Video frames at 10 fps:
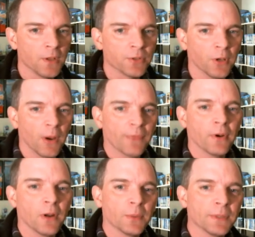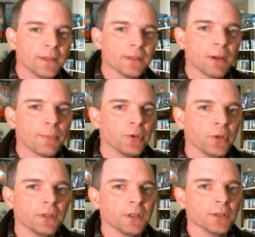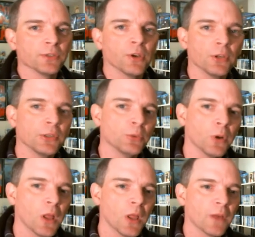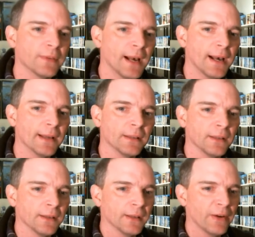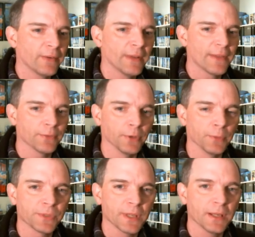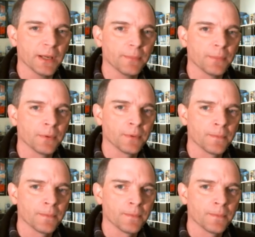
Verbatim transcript: So I thought I would take this opportunity to show you what all I've got and how I've got the room set up.